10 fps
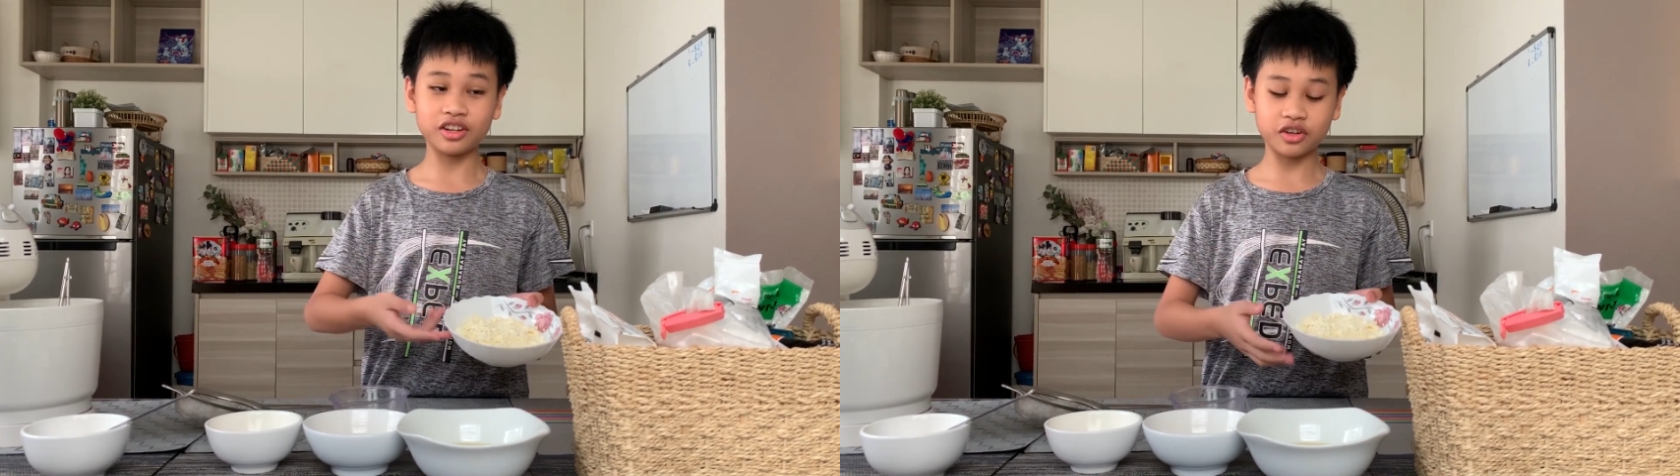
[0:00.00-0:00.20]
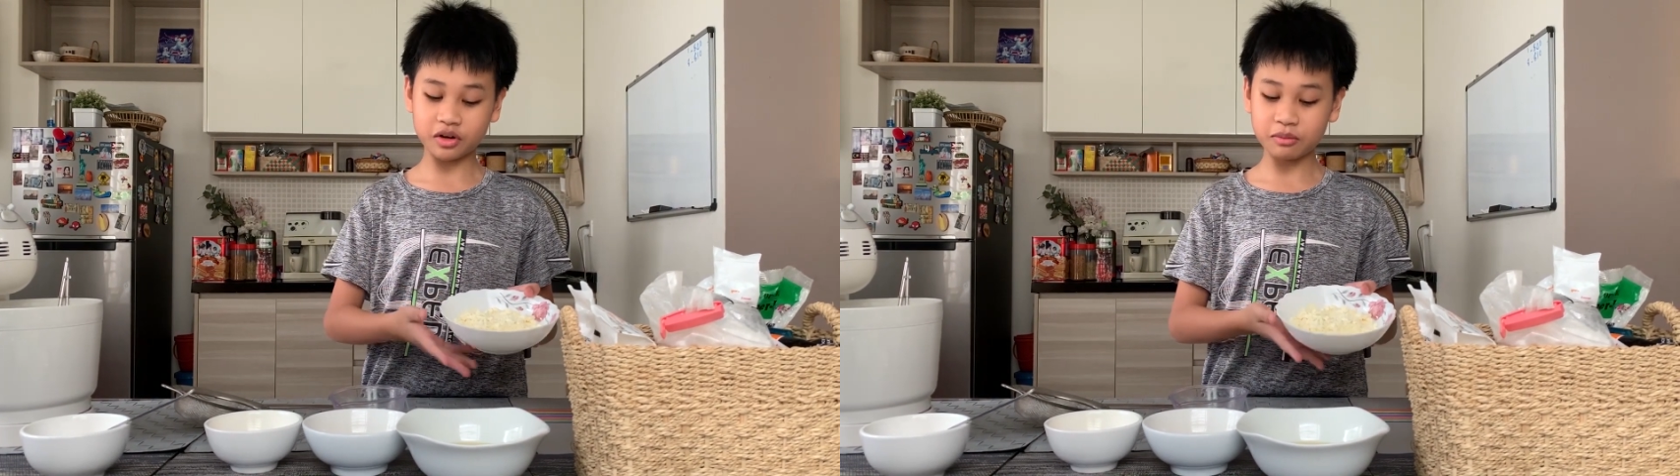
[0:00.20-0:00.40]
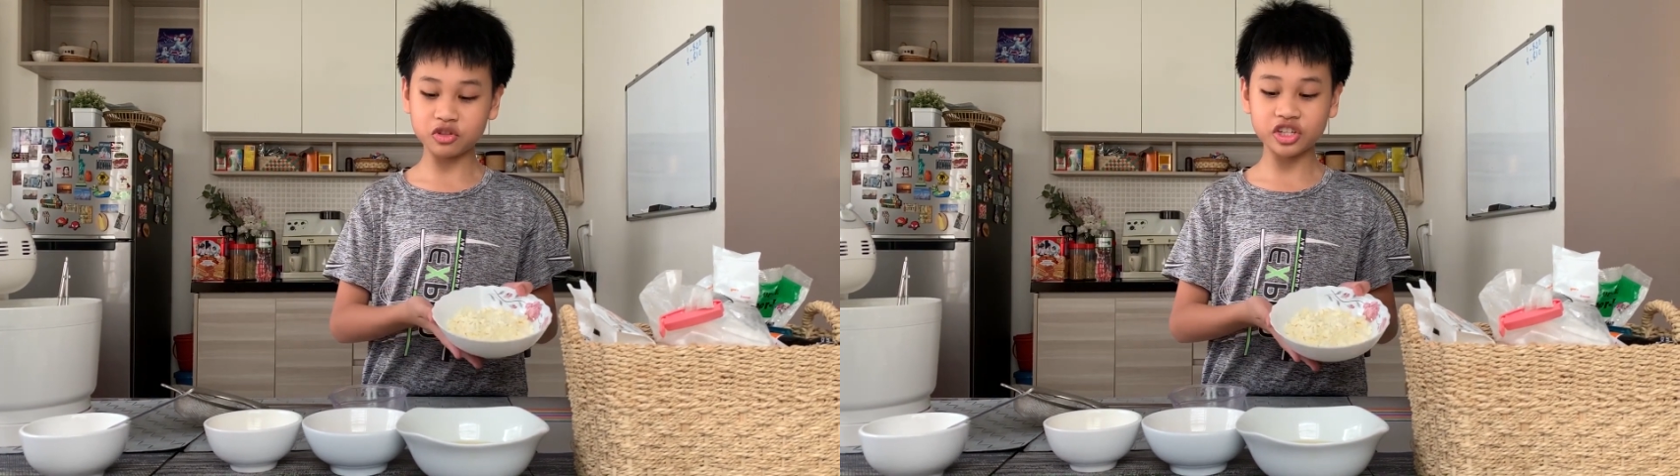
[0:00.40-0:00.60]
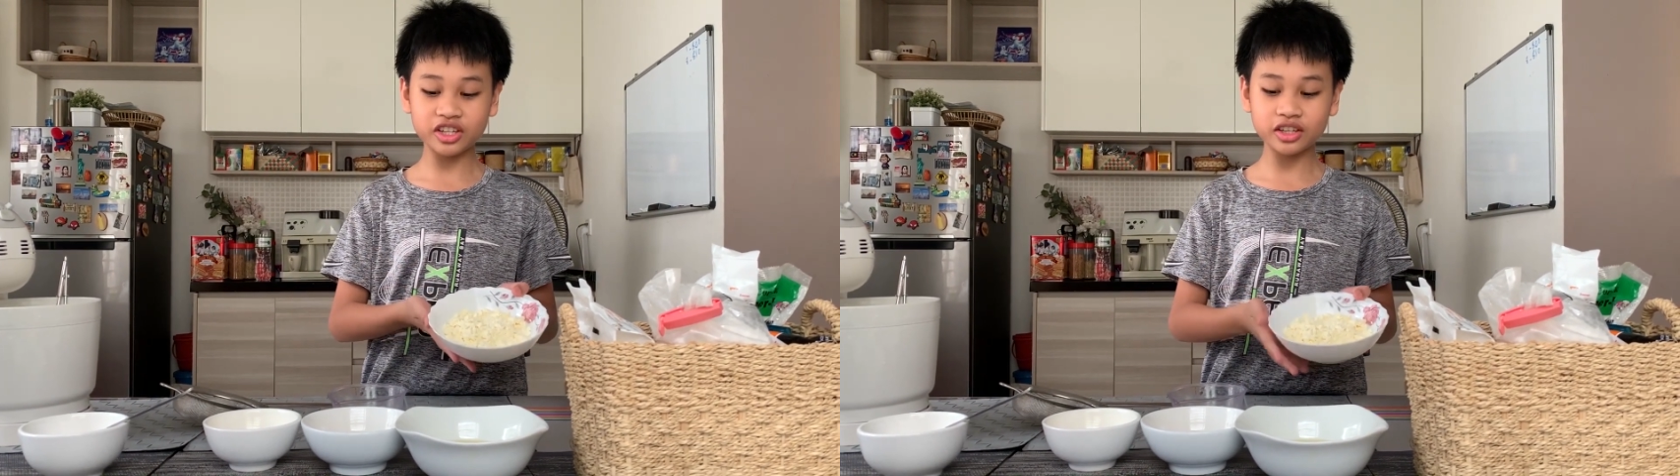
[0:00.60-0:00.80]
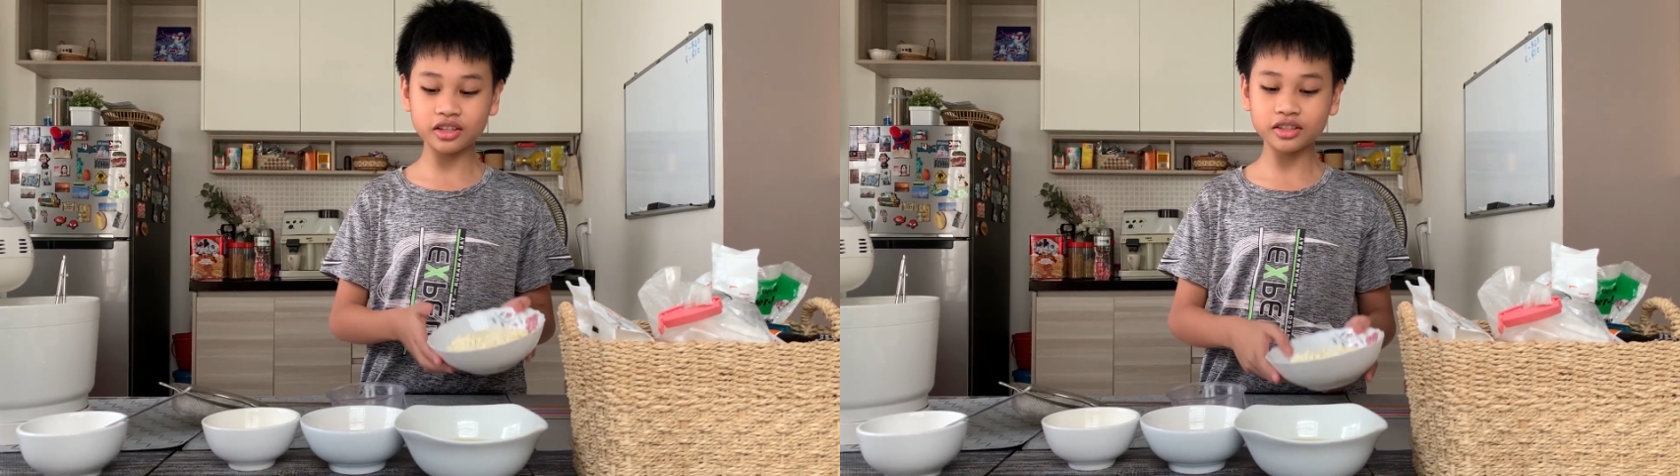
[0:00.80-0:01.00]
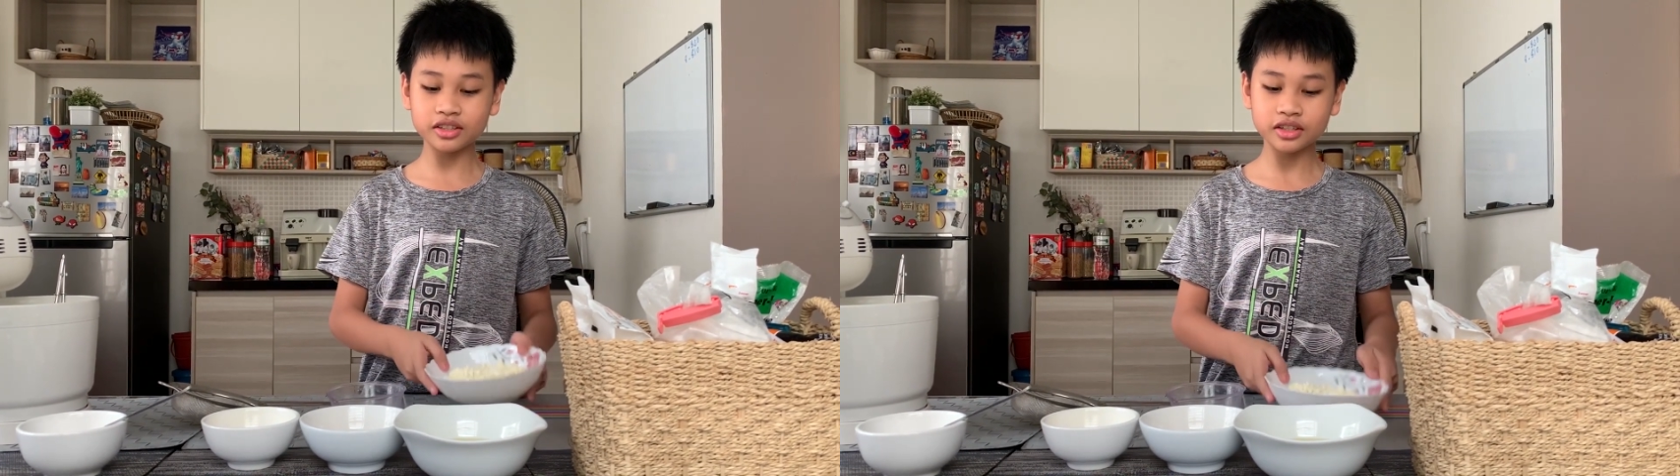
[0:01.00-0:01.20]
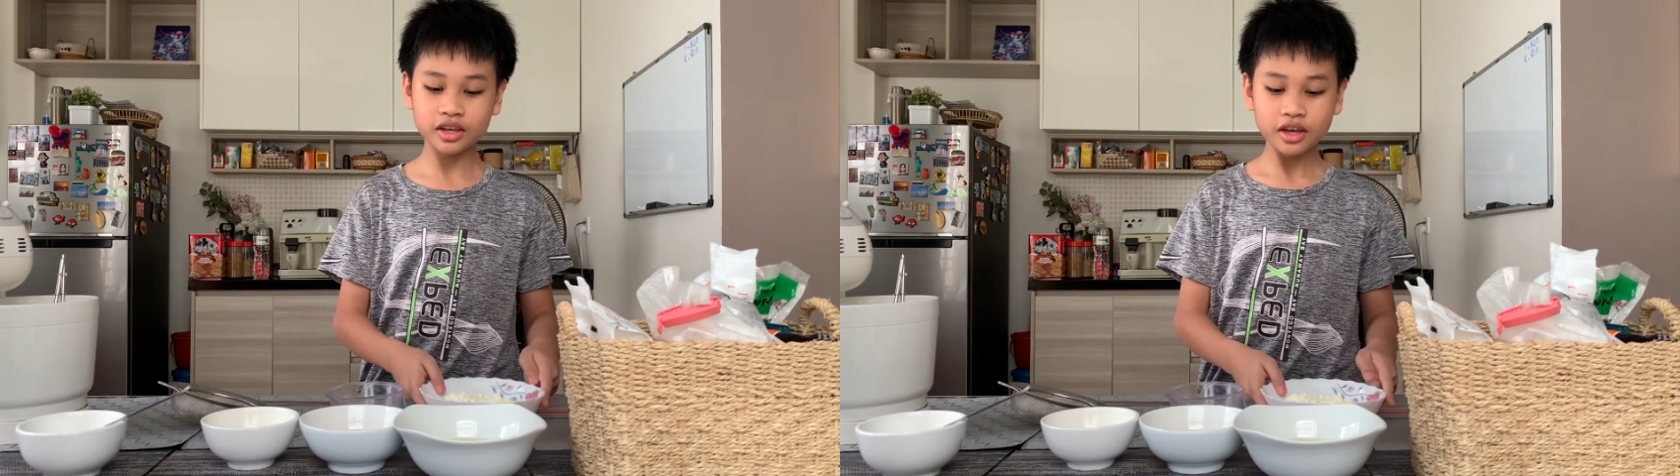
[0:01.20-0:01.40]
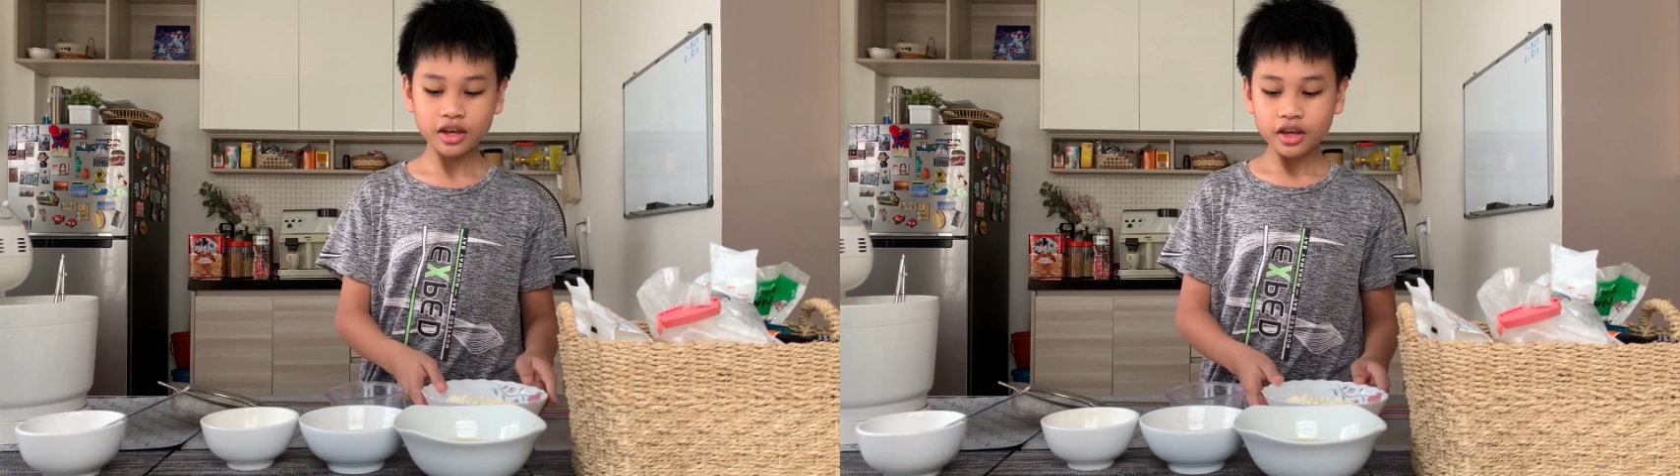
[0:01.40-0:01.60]
cream cheese.
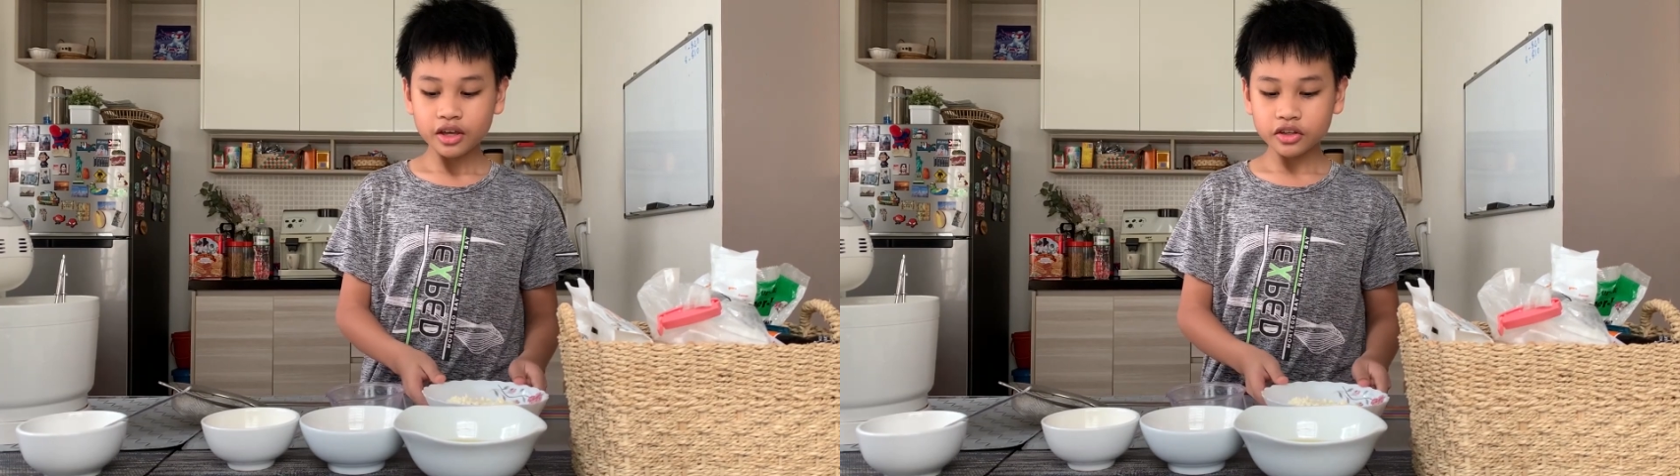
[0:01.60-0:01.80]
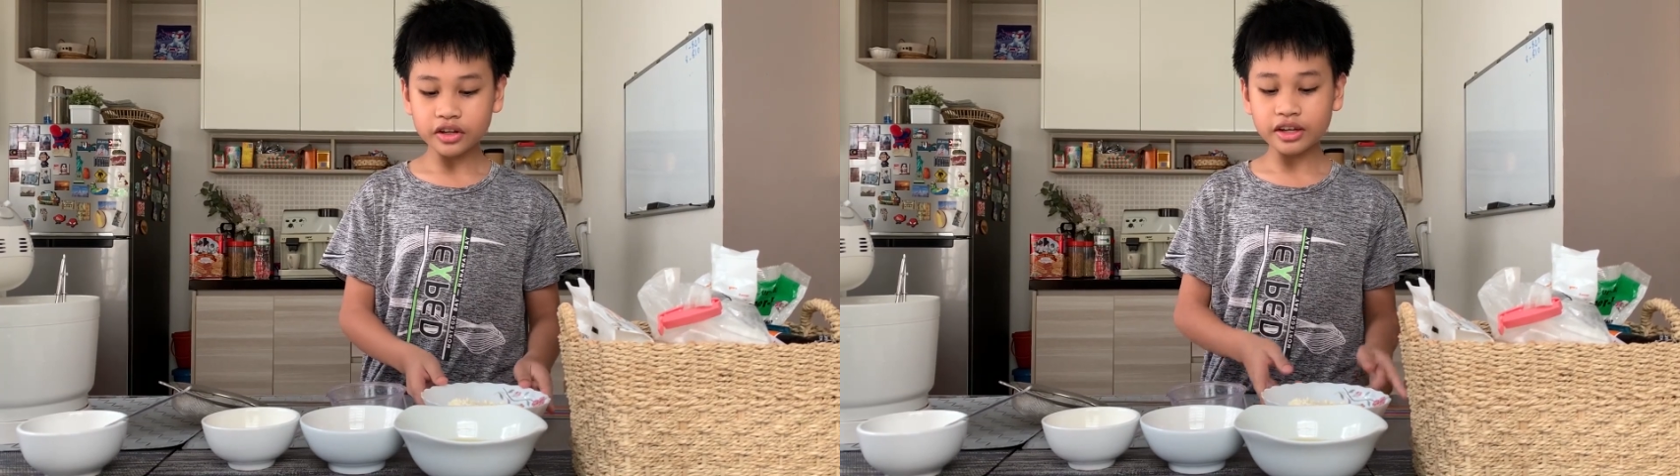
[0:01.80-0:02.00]
You